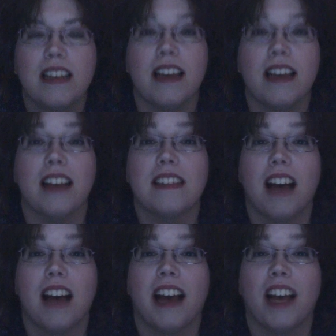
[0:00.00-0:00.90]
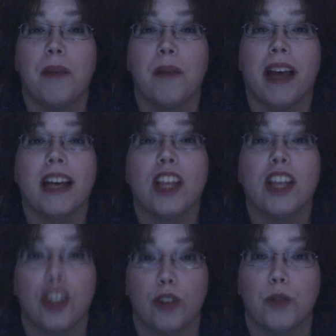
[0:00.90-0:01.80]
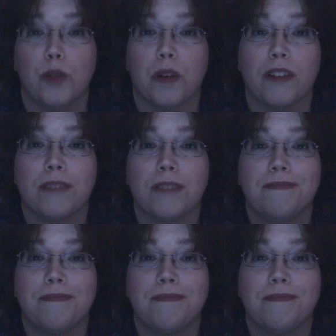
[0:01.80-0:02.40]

Yes, I am a huge pervert.